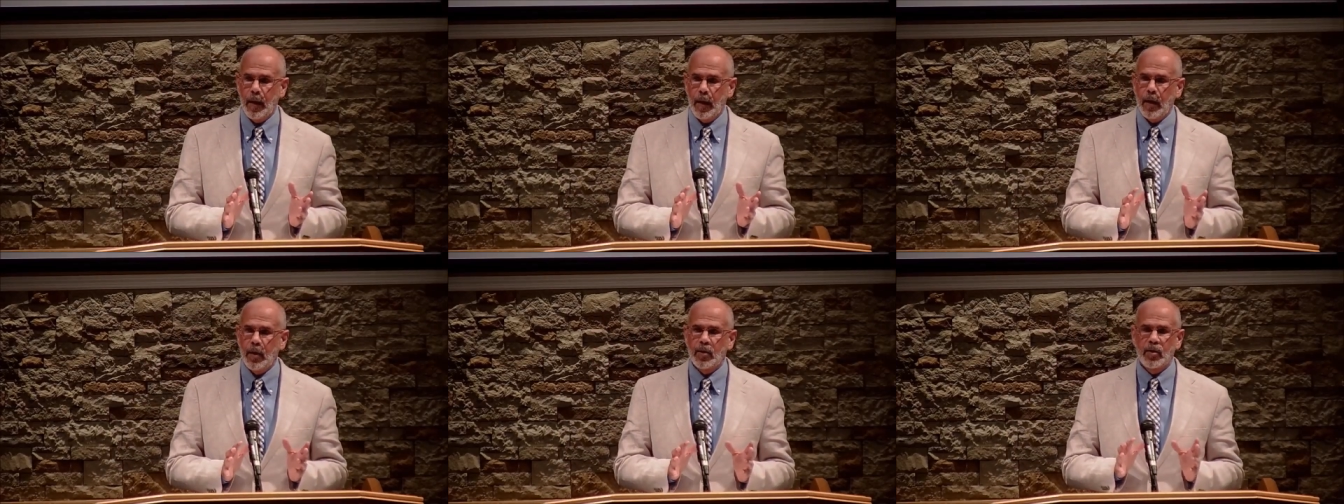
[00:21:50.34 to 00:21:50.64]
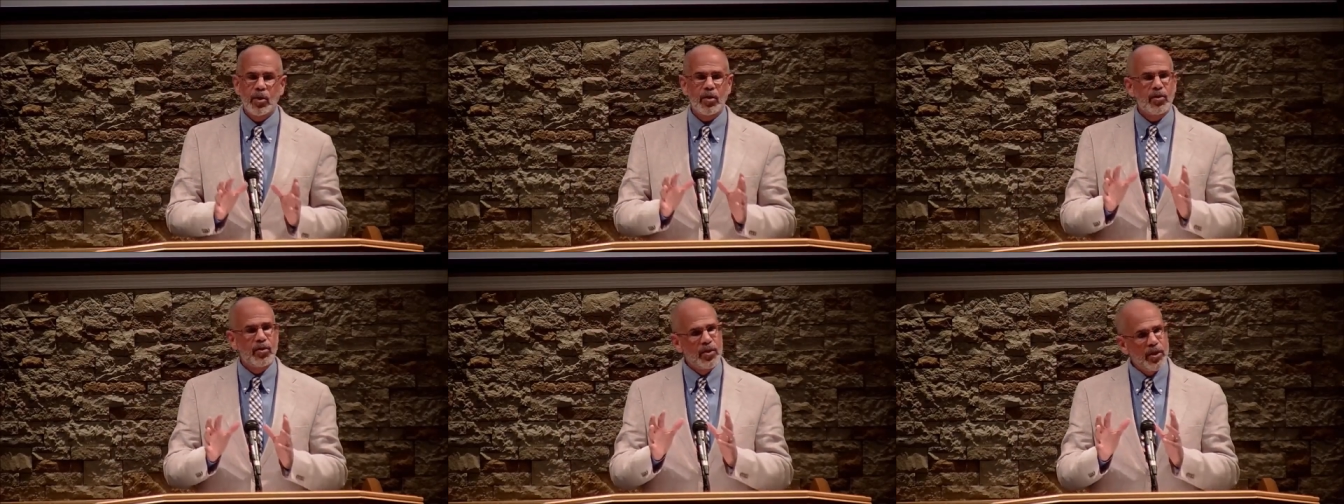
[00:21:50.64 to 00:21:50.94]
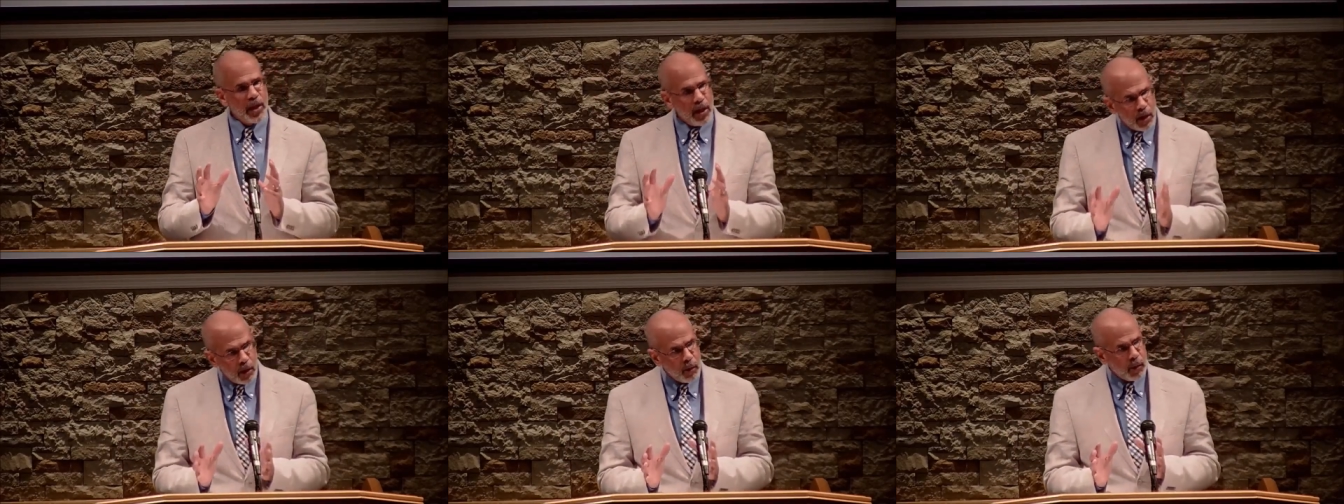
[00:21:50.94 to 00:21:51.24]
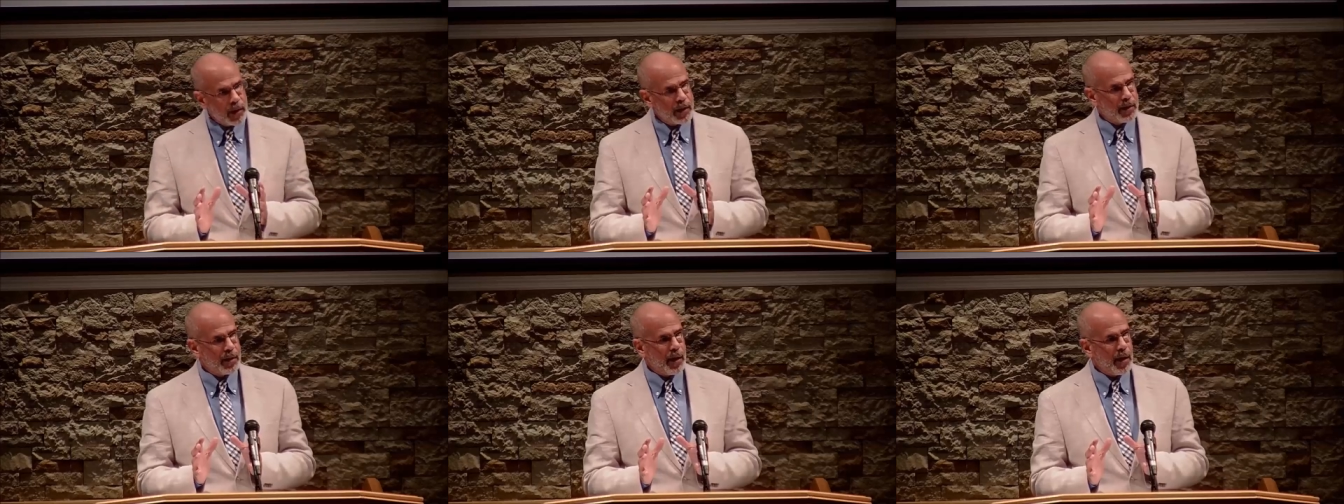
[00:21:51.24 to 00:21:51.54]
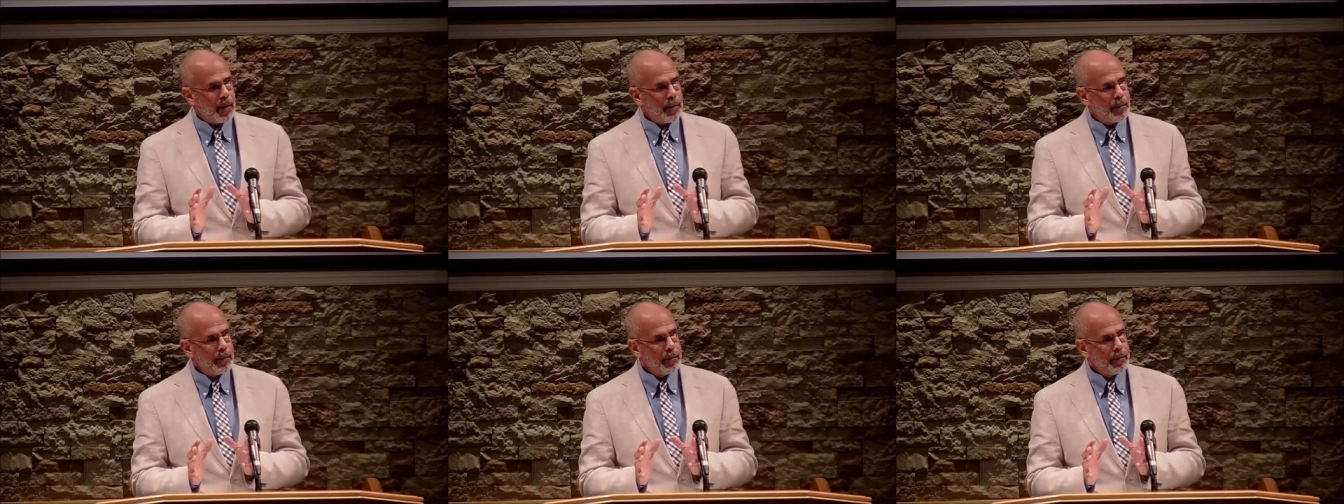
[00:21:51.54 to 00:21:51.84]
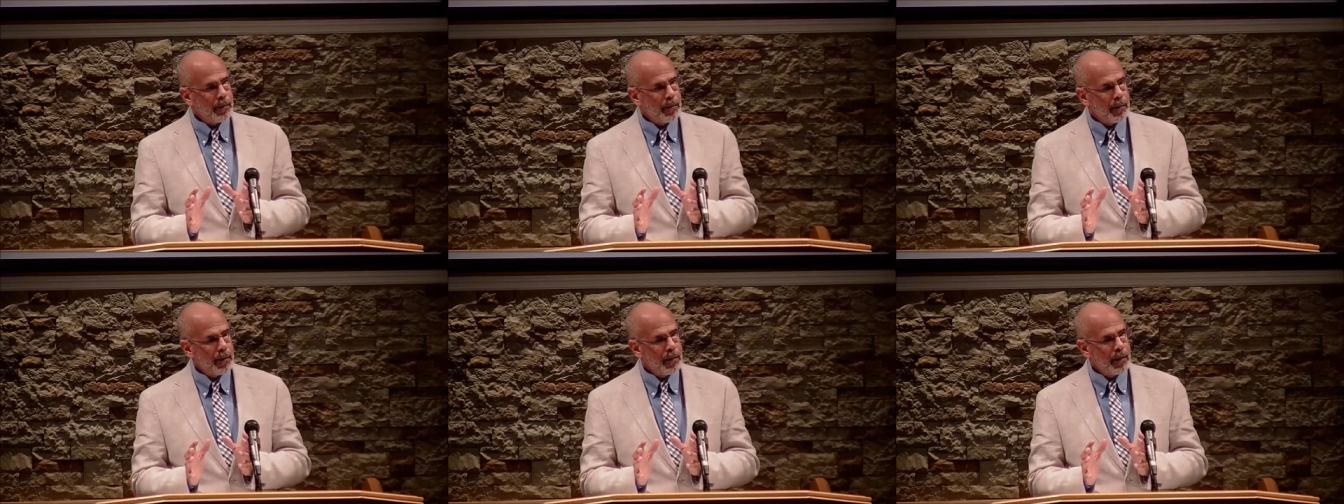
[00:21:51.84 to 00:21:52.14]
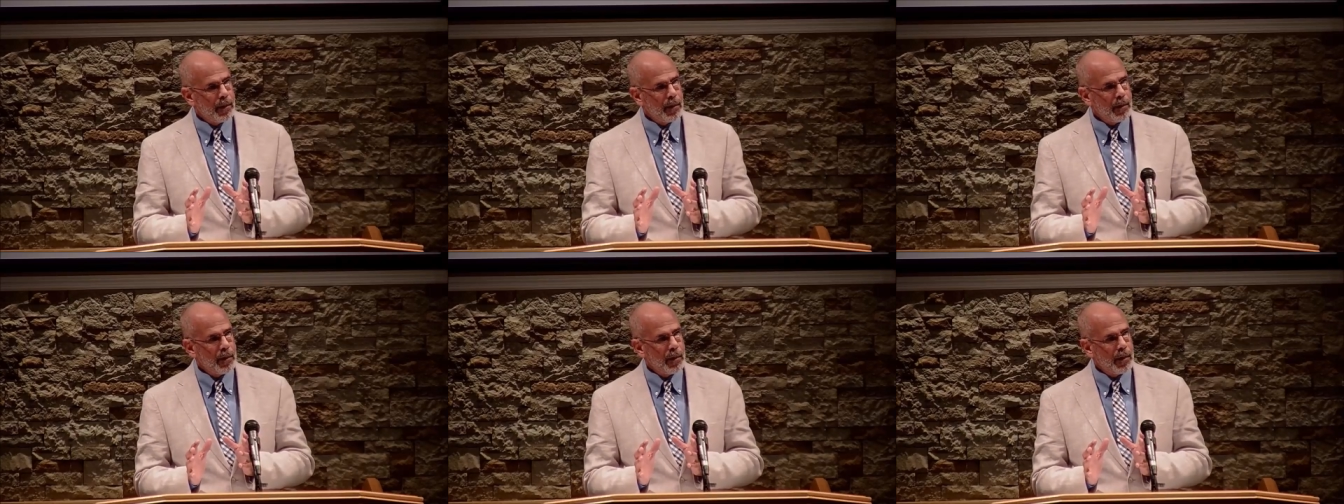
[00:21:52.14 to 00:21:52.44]
to deal with them,
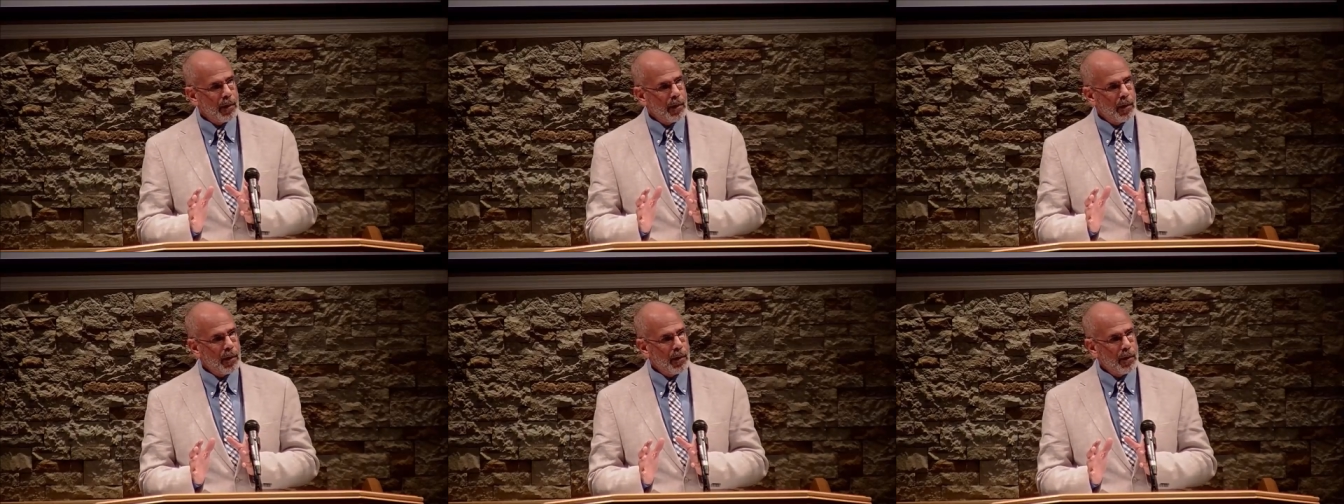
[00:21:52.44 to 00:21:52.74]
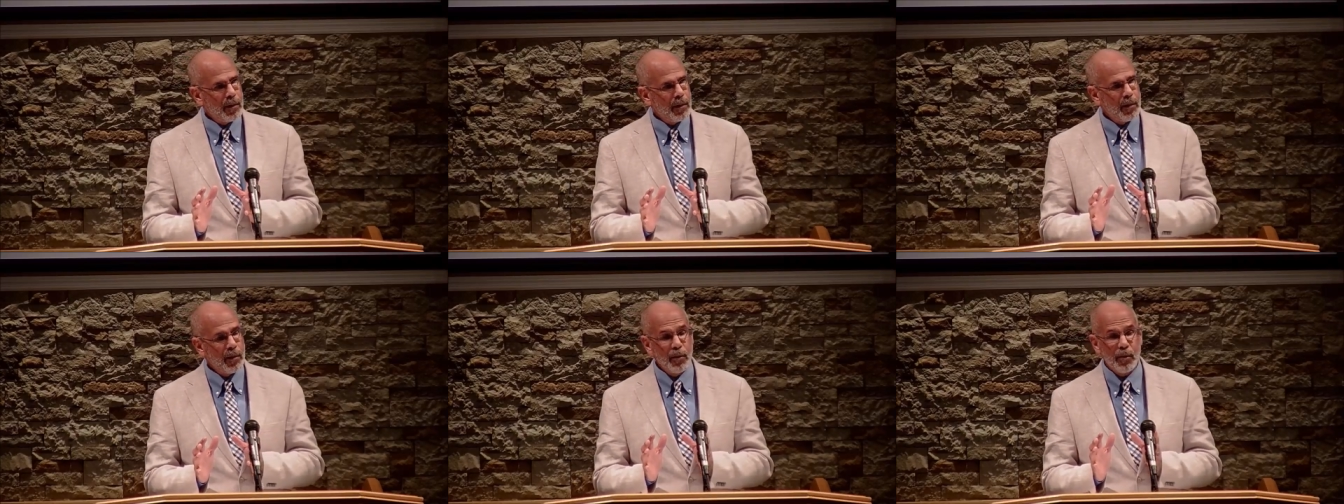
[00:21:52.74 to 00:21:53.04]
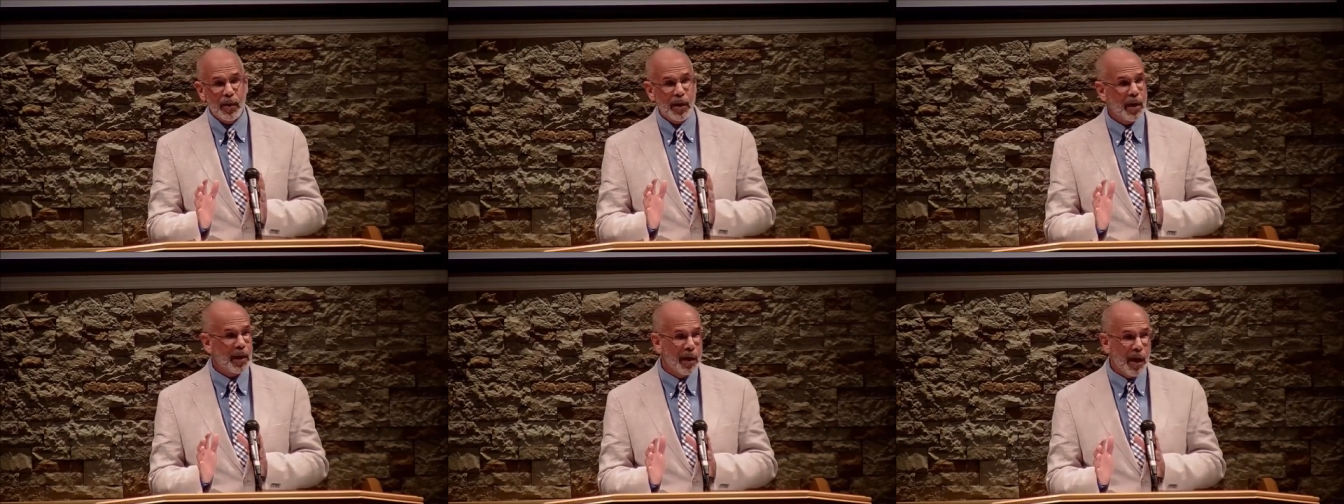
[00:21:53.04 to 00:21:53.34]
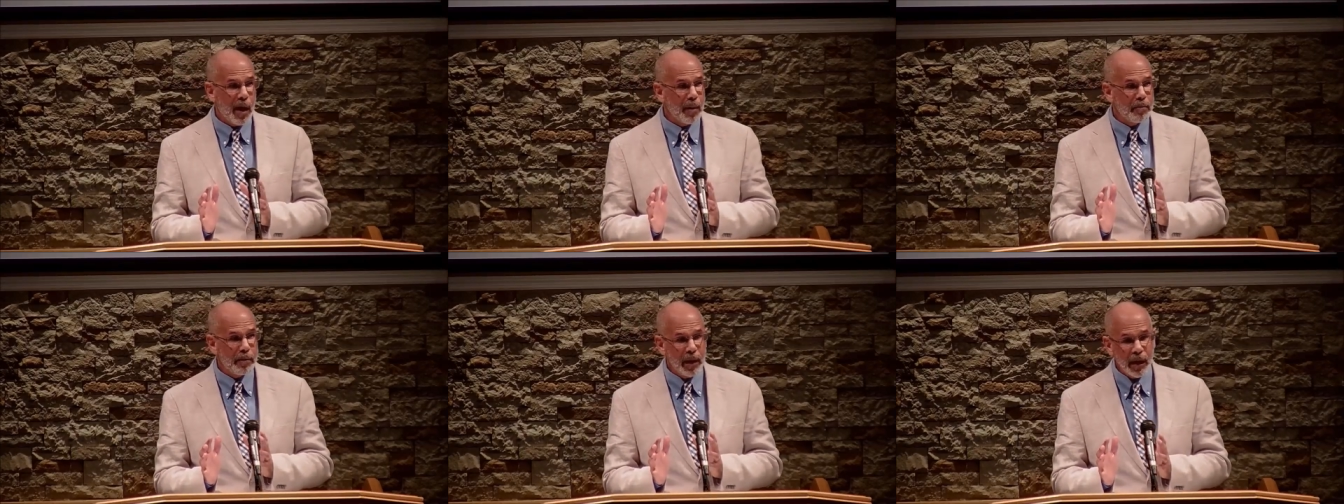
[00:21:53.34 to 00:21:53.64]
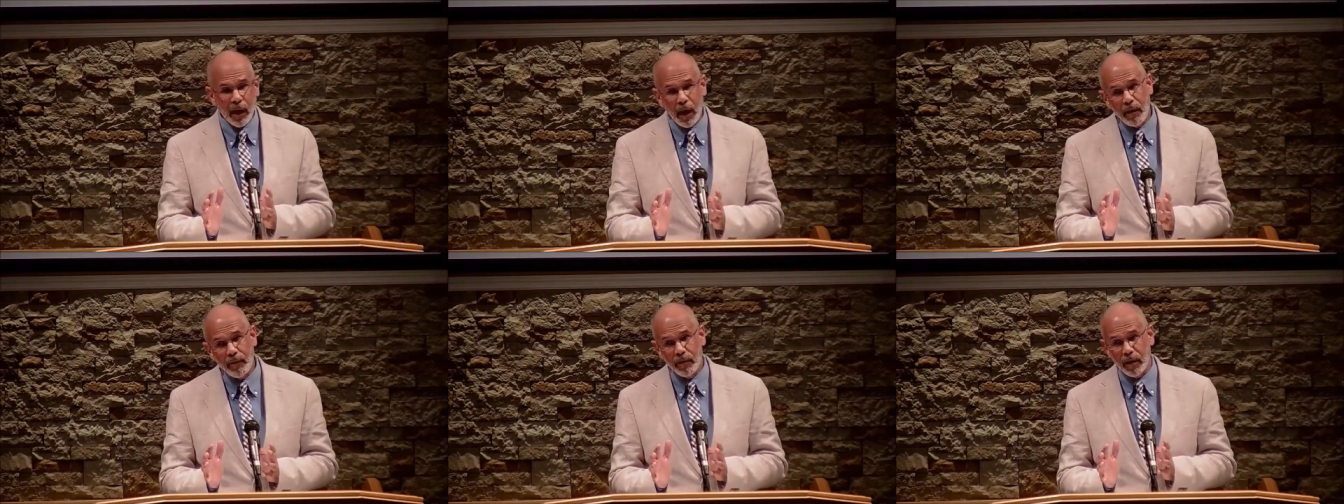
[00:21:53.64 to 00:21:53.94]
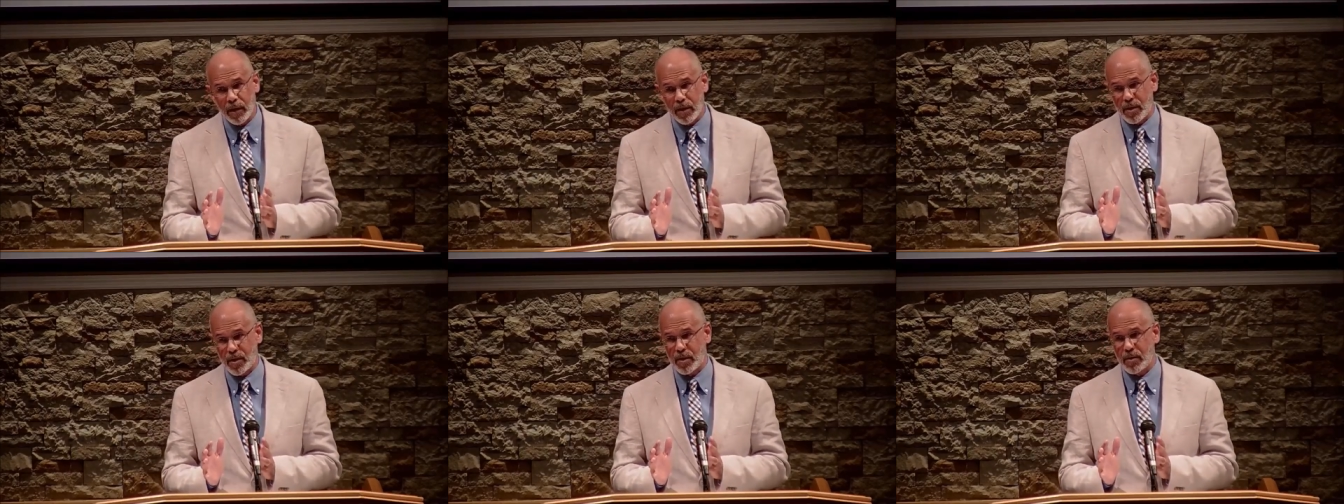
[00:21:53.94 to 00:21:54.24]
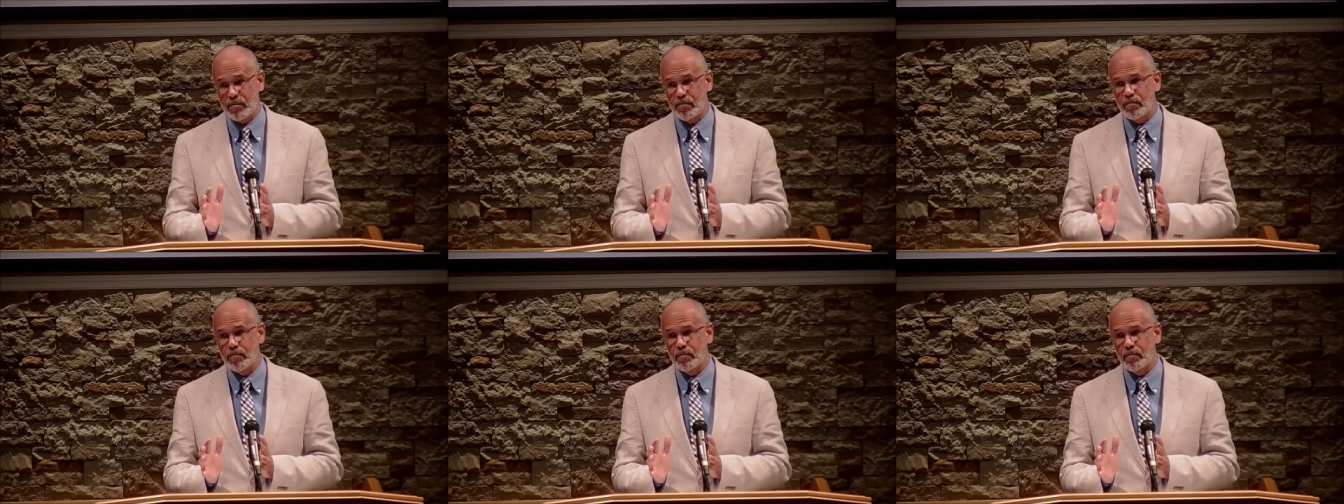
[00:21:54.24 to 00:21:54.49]
you cannot be loveless.